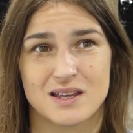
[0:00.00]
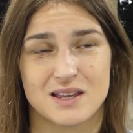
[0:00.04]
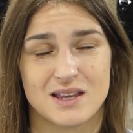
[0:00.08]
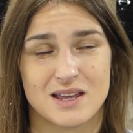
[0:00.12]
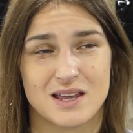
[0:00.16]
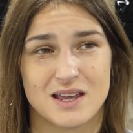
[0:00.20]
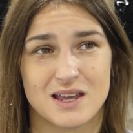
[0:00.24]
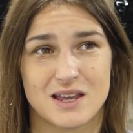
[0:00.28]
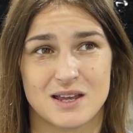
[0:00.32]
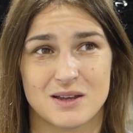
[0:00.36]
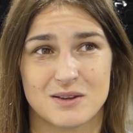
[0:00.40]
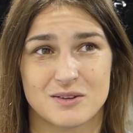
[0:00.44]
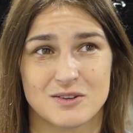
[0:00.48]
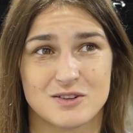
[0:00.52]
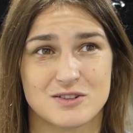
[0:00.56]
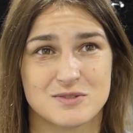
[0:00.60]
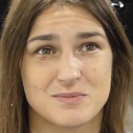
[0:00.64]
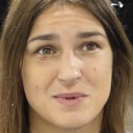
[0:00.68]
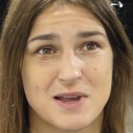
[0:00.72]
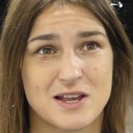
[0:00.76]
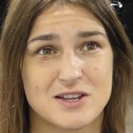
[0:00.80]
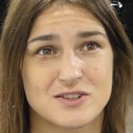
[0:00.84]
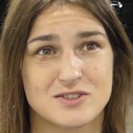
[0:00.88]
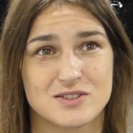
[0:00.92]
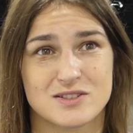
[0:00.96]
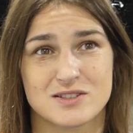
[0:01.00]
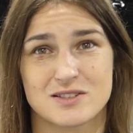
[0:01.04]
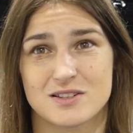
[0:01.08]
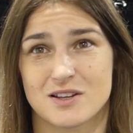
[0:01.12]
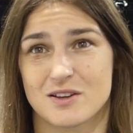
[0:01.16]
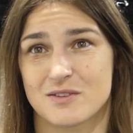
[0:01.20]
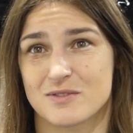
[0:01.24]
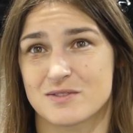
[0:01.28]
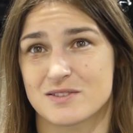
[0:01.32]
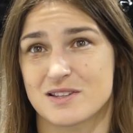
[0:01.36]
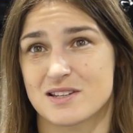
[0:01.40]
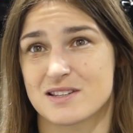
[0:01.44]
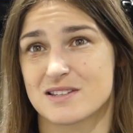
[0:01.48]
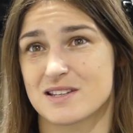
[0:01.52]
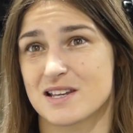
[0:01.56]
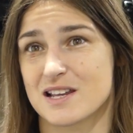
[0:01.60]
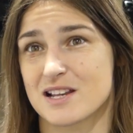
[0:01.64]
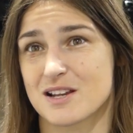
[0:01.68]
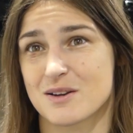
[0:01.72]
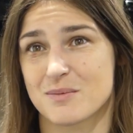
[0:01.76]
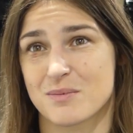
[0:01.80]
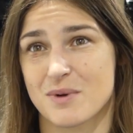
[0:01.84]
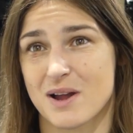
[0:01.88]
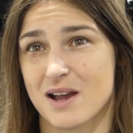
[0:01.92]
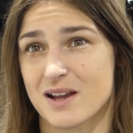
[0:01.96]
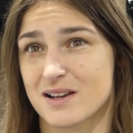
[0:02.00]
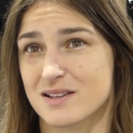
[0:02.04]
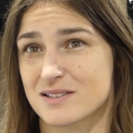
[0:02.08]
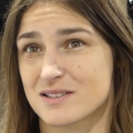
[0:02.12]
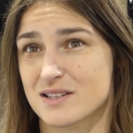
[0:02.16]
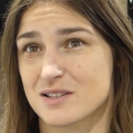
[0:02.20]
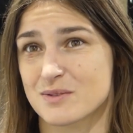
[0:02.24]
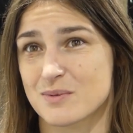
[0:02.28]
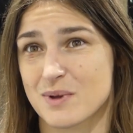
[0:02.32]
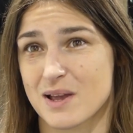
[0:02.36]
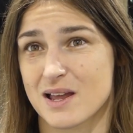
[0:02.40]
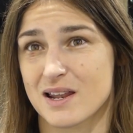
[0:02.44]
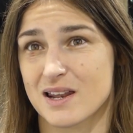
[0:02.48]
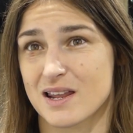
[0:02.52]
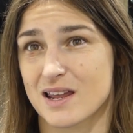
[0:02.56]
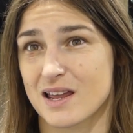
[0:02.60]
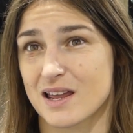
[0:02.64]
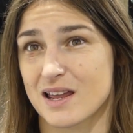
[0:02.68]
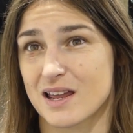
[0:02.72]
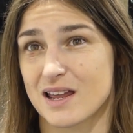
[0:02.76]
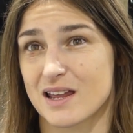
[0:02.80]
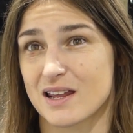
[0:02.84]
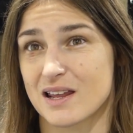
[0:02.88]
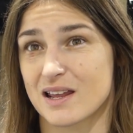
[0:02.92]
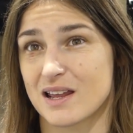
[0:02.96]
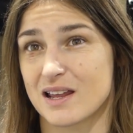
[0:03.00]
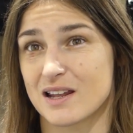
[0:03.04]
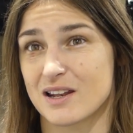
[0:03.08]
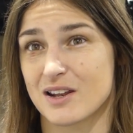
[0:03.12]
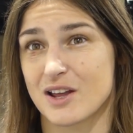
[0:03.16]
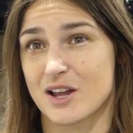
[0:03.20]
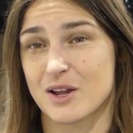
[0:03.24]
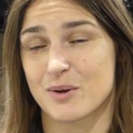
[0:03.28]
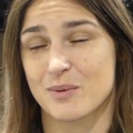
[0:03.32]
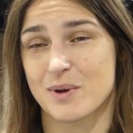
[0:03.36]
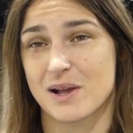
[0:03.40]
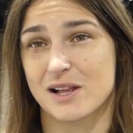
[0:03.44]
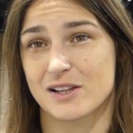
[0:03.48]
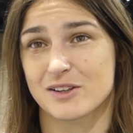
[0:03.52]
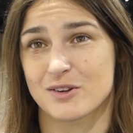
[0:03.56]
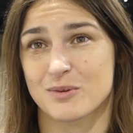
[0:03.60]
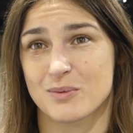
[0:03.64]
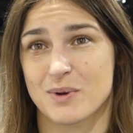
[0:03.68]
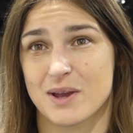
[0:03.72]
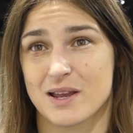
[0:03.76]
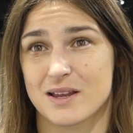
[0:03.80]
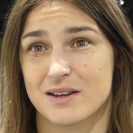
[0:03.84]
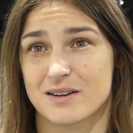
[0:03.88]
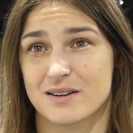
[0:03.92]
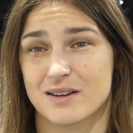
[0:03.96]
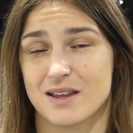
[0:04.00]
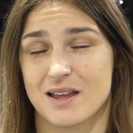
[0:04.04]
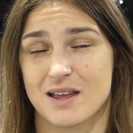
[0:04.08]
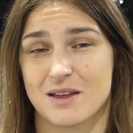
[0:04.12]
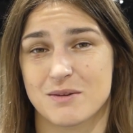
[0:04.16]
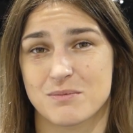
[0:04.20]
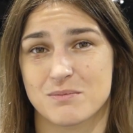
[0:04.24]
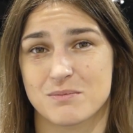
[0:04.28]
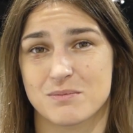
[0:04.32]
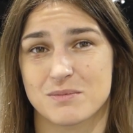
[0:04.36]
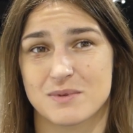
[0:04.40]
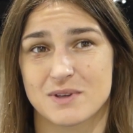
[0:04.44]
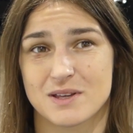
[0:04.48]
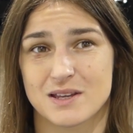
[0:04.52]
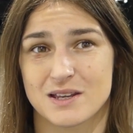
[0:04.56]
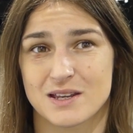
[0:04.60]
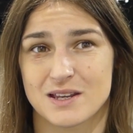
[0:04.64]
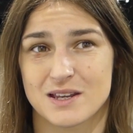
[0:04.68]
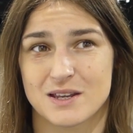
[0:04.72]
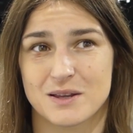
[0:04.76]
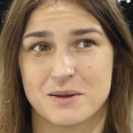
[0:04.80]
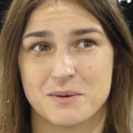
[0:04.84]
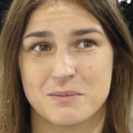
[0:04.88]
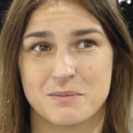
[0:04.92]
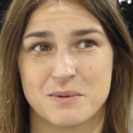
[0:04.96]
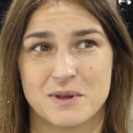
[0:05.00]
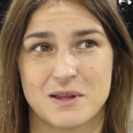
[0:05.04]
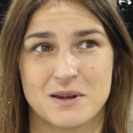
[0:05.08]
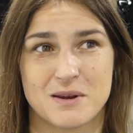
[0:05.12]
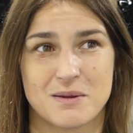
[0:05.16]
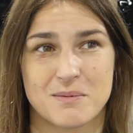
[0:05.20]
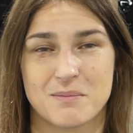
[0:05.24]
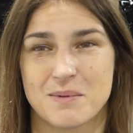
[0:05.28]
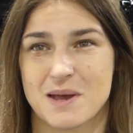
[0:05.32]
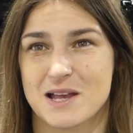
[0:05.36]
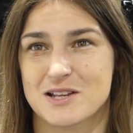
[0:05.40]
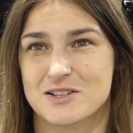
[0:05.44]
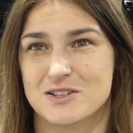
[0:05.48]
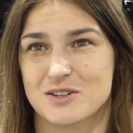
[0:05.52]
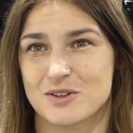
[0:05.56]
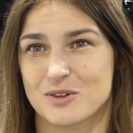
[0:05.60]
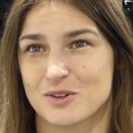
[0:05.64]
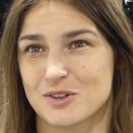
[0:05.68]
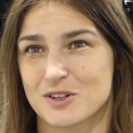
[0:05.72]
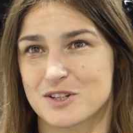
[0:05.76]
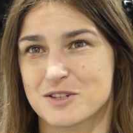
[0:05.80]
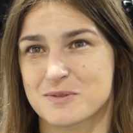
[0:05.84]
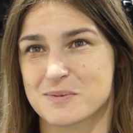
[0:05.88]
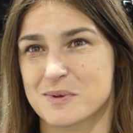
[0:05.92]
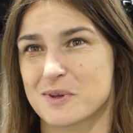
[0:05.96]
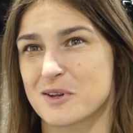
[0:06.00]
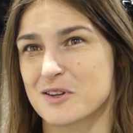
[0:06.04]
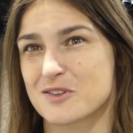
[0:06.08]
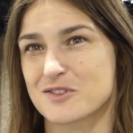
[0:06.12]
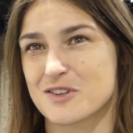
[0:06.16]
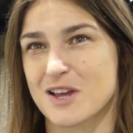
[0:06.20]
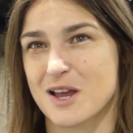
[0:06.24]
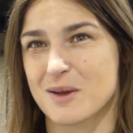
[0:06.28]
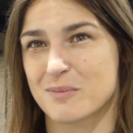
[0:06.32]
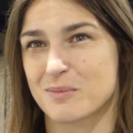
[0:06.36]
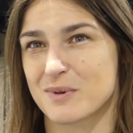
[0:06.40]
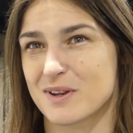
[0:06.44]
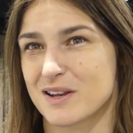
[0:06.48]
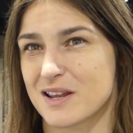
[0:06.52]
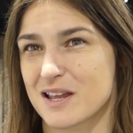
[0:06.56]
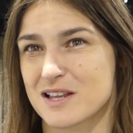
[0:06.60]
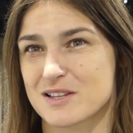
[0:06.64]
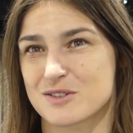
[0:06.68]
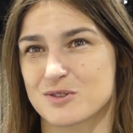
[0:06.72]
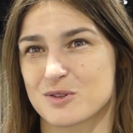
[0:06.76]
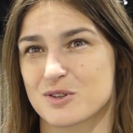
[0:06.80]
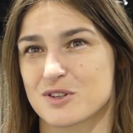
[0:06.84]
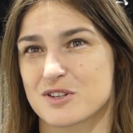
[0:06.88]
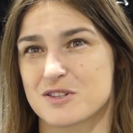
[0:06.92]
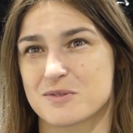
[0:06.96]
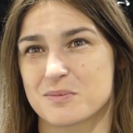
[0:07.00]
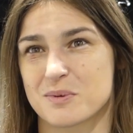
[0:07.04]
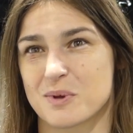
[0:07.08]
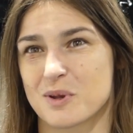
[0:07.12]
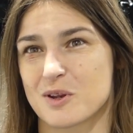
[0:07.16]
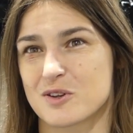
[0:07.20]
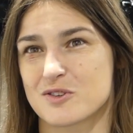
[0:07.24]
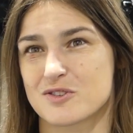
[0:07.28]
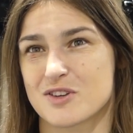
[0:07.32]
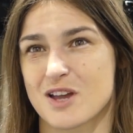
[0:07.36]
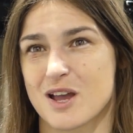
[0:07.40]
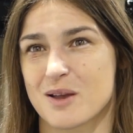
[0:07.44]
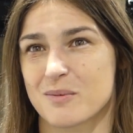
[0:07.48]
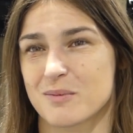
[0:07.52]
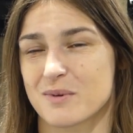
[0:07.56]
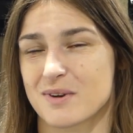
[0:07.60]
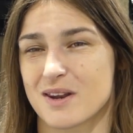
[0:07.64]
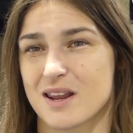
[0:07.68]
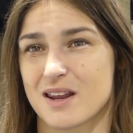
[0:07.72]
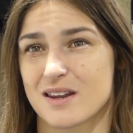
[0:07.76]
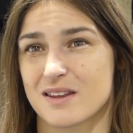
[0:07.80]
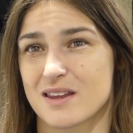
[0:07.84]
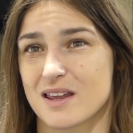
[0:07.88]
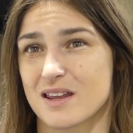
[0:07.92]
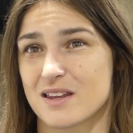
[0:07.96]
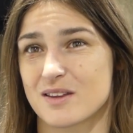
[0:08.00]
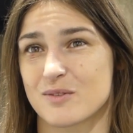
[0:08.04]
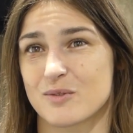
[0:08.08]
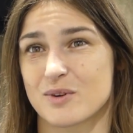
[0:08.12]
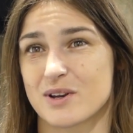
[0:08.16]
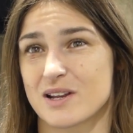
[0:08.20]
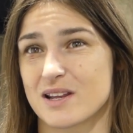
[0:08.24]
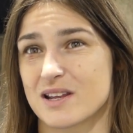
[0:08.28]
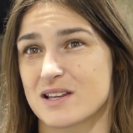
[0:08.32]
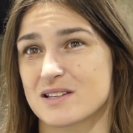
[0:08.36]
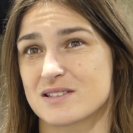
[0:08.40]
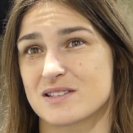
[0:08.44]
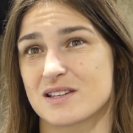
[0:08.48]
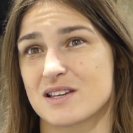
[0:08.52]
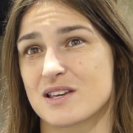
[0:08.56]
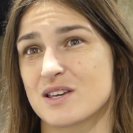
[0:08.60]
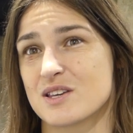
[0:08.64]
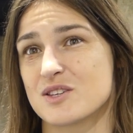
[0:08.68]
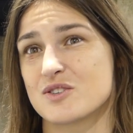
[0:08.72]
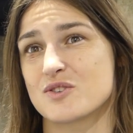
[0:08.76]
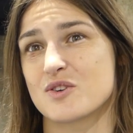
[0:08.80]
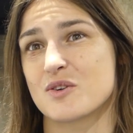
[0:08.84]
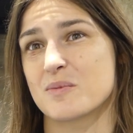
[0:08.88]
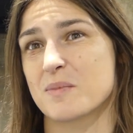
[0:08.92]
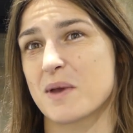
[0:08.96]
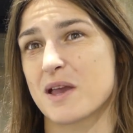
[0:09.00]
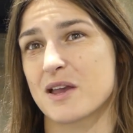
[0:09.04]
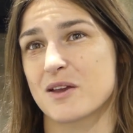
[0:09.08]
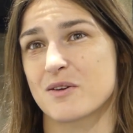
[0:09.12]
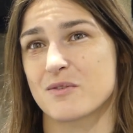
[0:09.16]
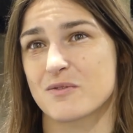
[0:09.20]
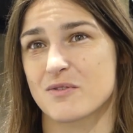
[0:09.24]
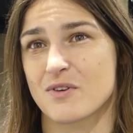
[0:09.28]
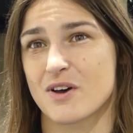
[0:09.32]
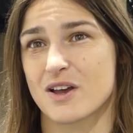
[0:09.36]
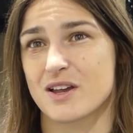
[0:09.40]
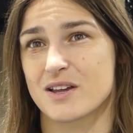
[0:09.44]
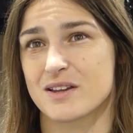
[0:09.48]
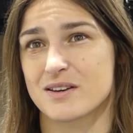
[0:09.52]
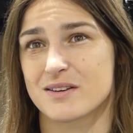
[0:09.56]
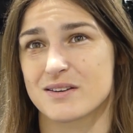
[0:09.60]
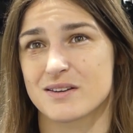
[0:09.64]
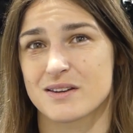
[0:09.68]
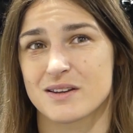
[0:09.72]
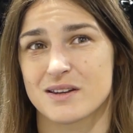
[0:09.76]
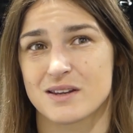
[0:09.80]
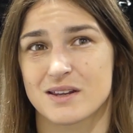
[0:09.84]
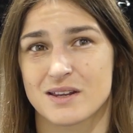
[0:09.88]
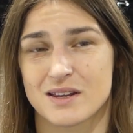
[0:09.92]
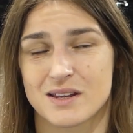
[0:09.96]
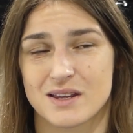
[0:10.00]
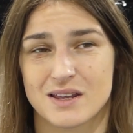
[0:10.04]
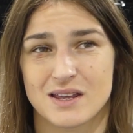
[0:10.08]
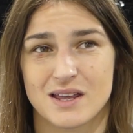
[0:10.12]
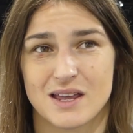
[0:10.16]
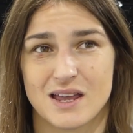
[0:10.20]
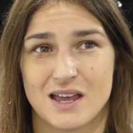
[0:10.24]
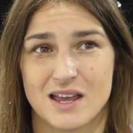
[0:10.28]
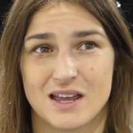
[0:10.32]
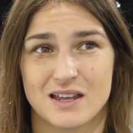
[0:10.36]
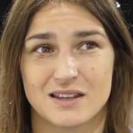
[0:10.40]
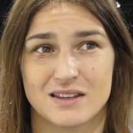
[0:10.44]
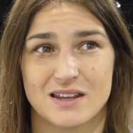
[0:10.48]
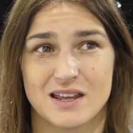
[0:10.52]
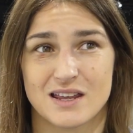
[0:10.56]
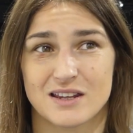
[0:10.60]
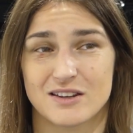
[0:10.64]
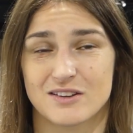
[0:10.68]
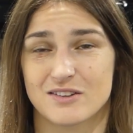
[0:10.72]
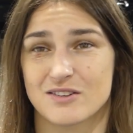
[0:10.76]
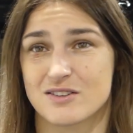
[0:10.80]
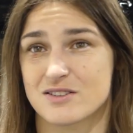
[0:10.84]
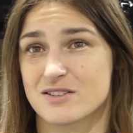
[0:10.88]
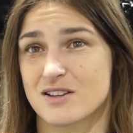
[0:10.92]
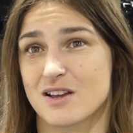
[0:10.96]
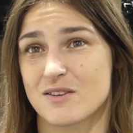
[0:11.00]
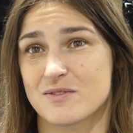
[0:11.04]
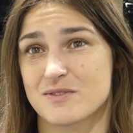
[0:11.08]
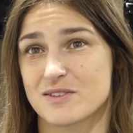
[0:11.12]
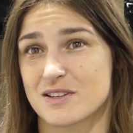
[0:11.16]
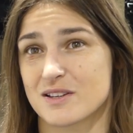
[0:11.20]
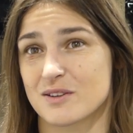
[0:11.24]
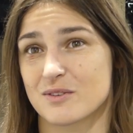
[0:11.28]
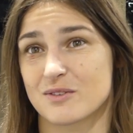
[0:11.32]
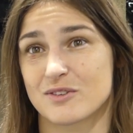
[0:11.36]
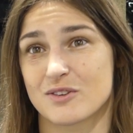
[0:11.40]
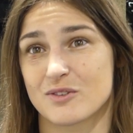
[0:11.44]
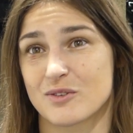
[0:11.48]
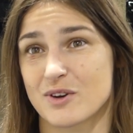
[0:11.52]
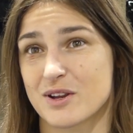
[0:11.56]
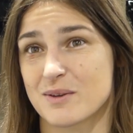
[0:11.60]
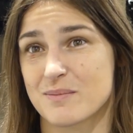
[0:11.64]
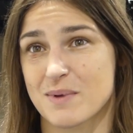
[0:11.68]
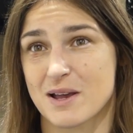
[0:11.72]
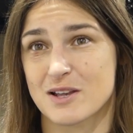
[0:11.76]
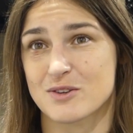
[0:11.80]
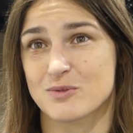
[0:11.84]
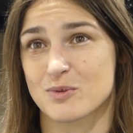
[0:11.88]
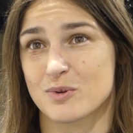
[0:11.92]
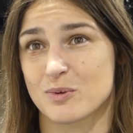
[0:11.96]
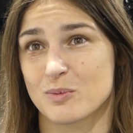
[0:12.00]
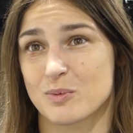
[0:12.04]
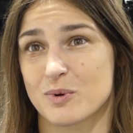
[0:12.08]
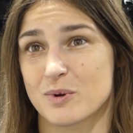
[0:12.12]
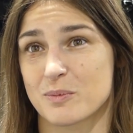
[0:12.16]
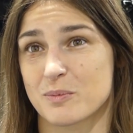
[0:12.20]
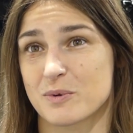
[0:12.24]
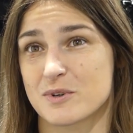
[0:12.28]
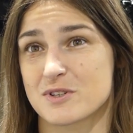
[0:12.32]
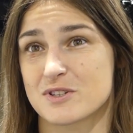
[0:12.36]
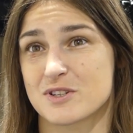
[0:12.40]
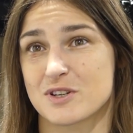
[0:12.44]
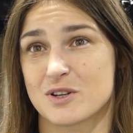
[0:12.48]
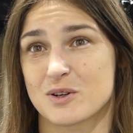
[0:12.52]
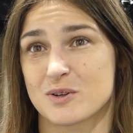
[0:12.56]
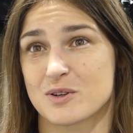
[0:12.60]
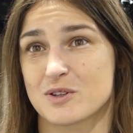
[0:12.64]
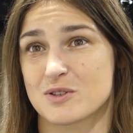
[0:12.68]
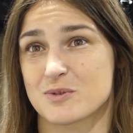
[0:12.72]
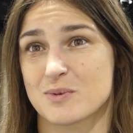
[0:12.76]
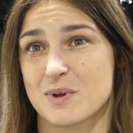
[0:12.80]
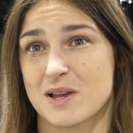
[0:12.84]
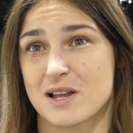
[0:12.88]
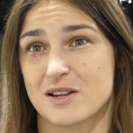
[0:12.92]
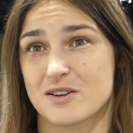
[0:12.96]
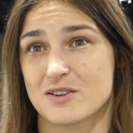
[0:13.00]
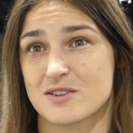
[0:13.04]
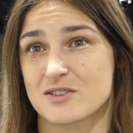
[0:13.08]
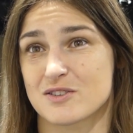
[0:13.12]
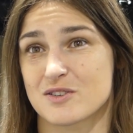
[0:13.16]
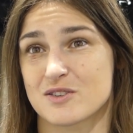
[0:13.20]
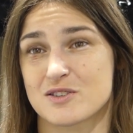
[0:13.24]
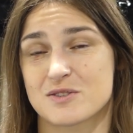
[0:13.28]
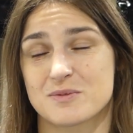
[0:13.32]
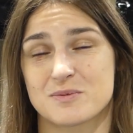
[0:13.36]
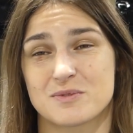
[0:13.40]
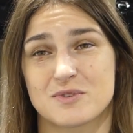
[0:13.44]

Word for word: Uh, there's mentions of Cecilia Bracus as well, a, a light welterweight. Um, I mean, imagine undisputed champion against undisputed champion. That, that really is a history-making fight. And then there's obviously the rematch with, with Persoon as well. There's, there's